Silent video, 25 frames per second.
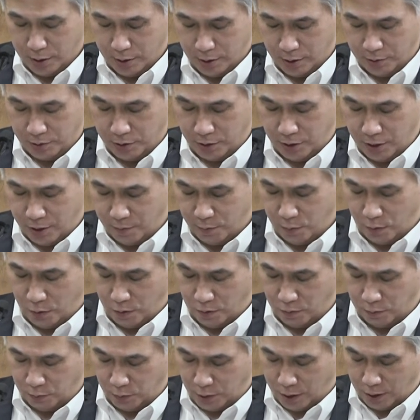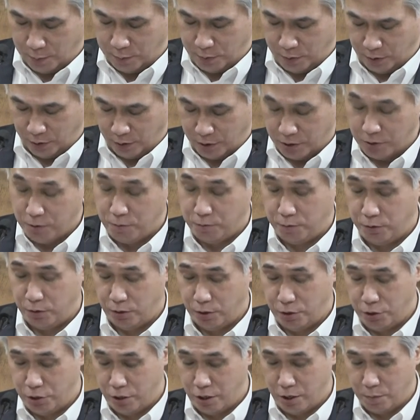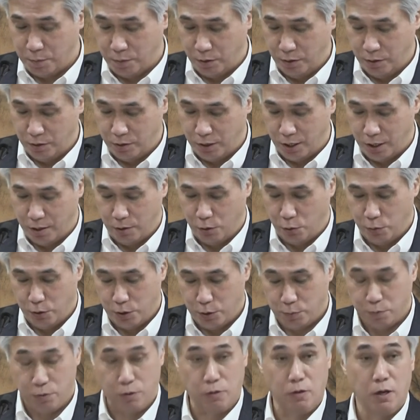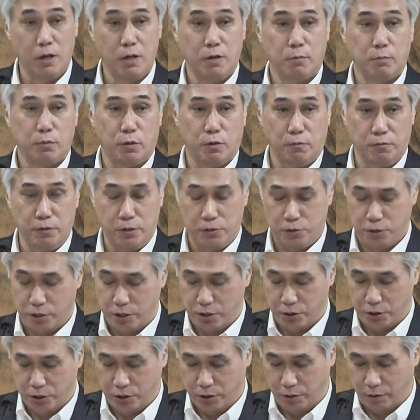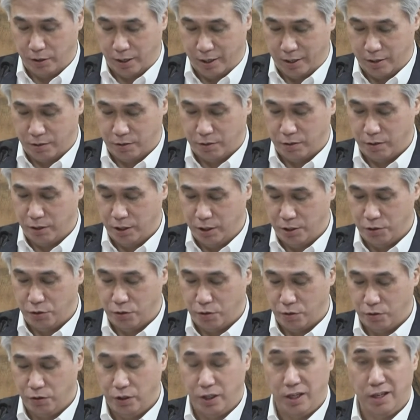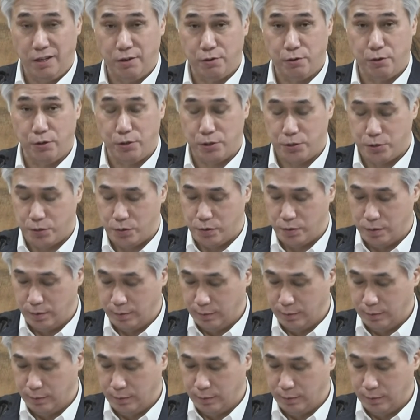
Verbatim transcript: and the number of applicants for the Japanese language pro proficiency test is on the increase.